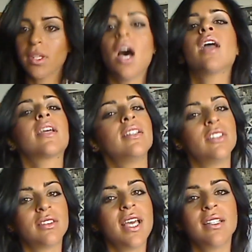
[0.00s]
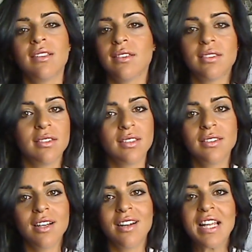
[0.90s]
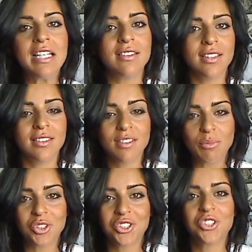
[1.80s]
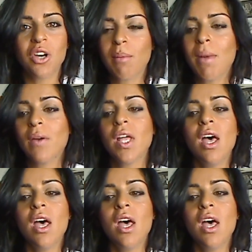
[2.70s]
I can understand it. It's not an easy subject to talk about,